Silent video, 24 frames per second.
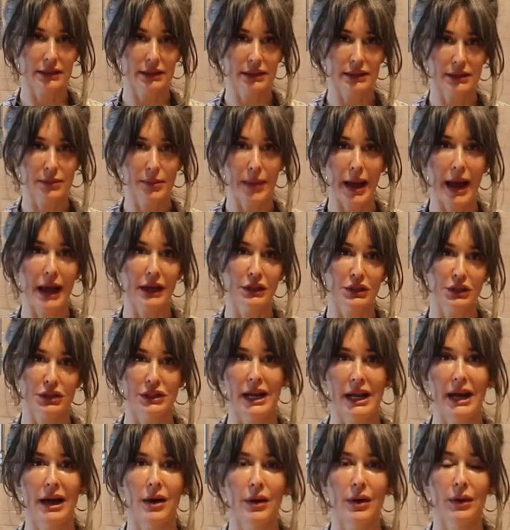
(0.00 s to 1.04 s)
smash
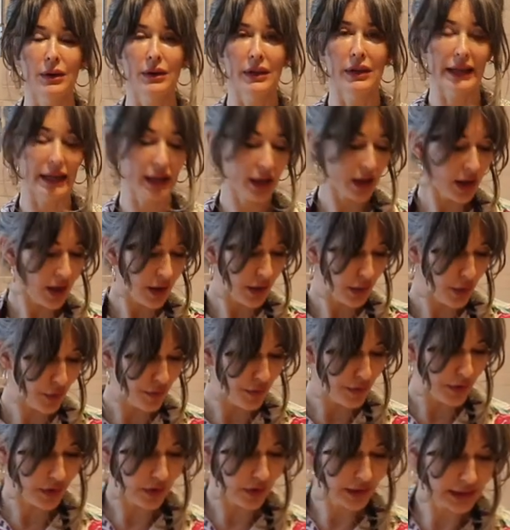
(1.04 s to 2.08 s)
down like the
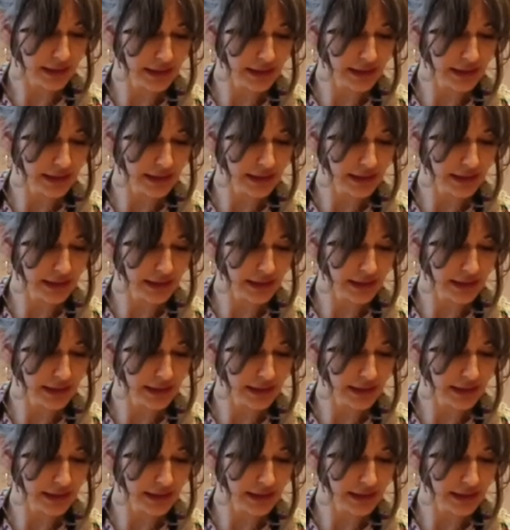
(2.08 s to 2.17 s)
very